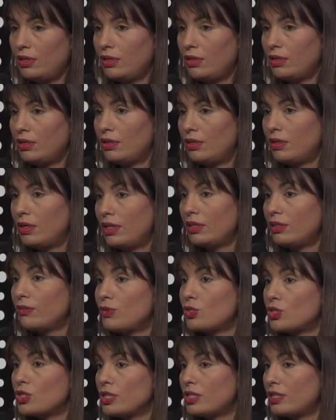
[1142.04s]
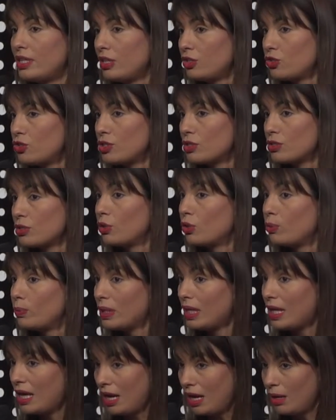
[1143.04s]
artificial intelligence
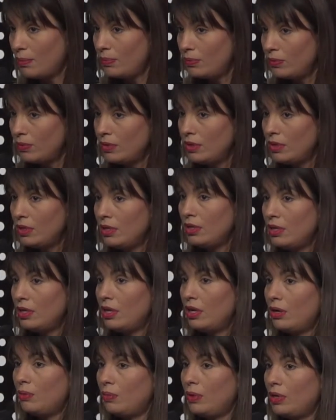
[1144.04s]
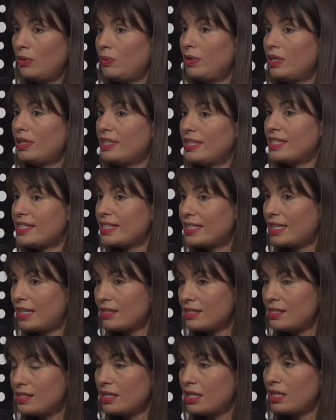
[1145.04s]
global hub, where we are
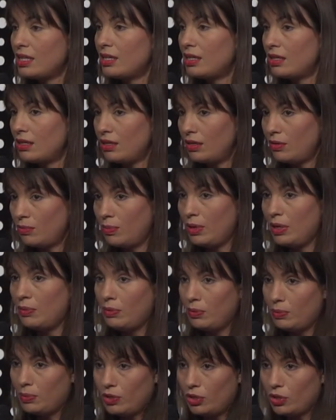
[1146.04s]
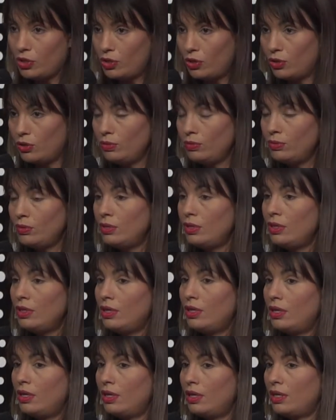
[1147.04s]
discussing where we want to go.
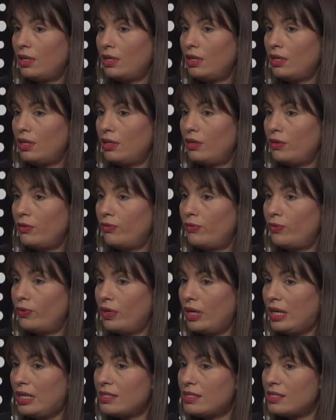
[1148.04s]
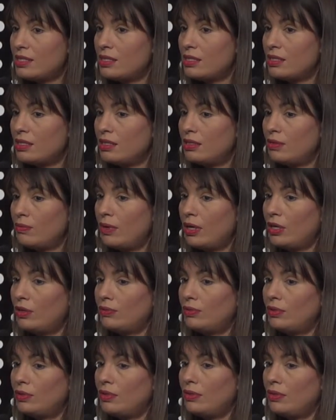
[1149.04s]
For us, one
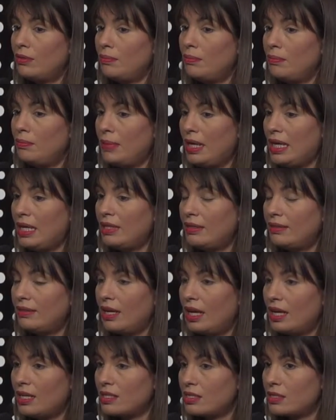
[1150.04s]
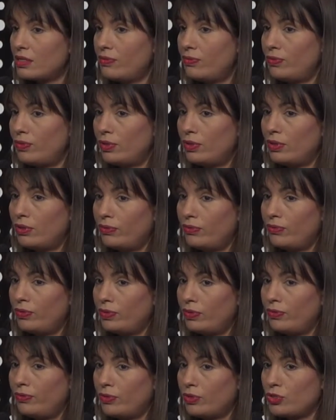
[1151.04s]
of the main tasks for
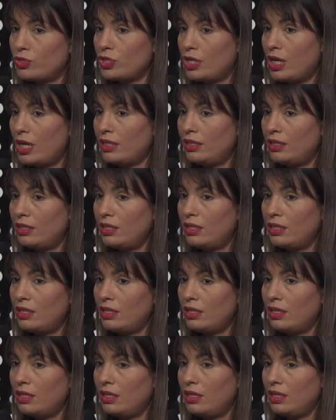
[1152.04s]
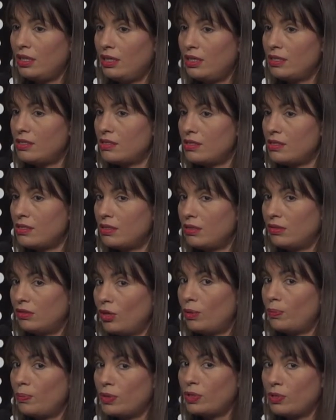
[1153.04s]
Schneider is the
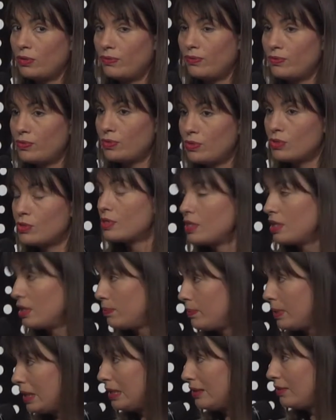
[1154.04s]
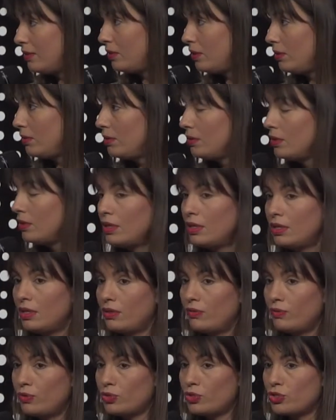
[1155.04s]
topic of sustainability,
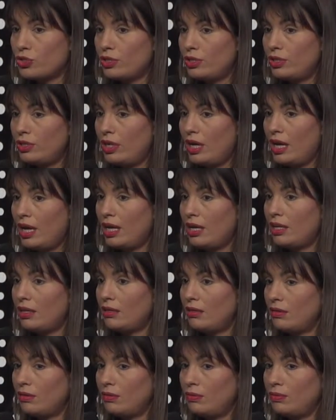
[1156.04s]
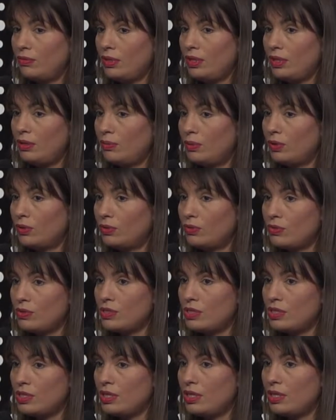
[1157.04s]
for sure, and we want to
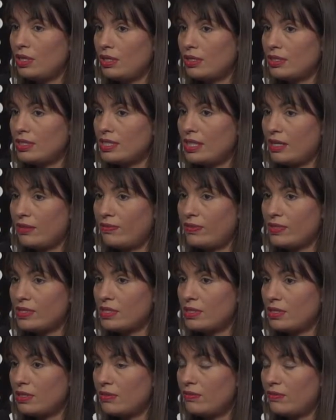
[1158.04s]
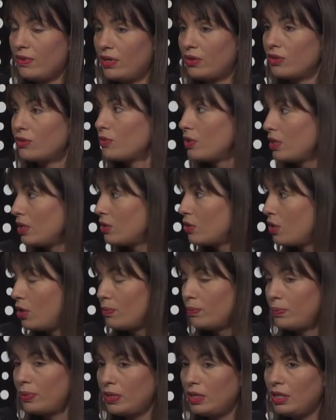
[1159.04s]
see ourselves as a very green
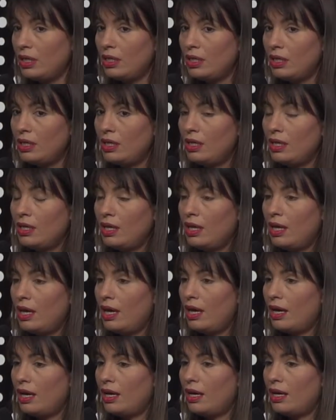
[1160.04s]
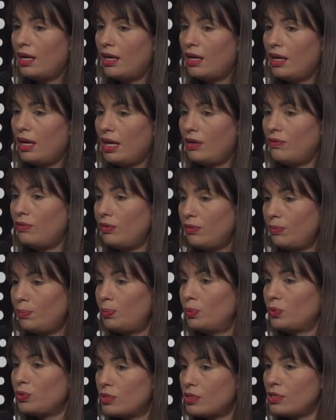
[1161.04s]
company. And we
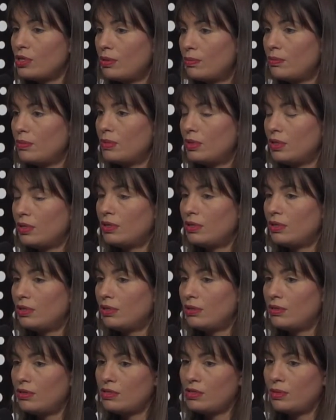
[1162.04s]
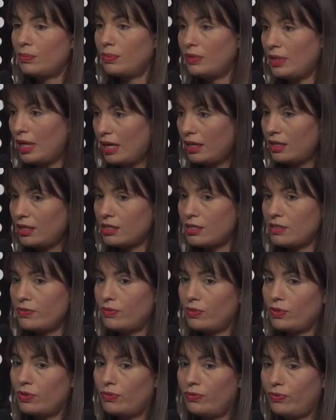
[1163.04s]
put some targets
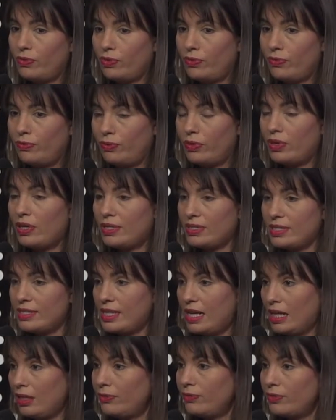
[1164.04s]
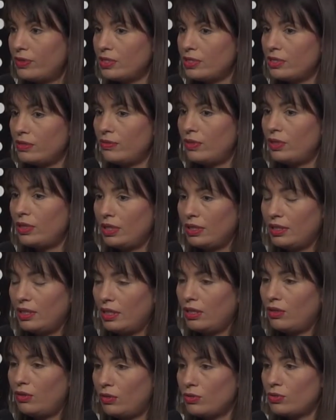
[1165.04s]
for ourselves, first of all, and
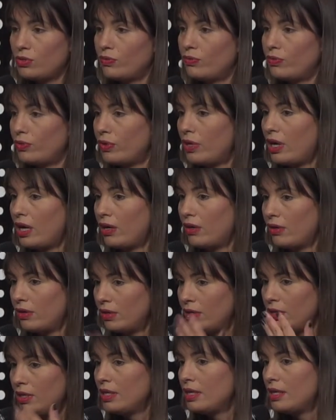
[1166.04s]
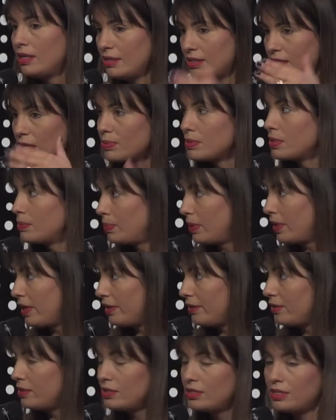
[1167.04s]
then also for our
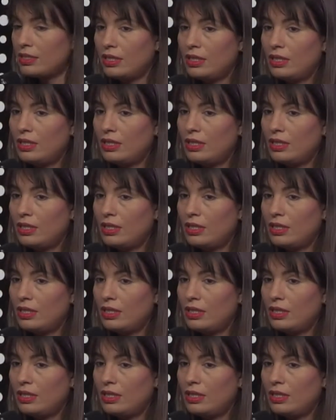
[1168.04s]
sub-suppliers.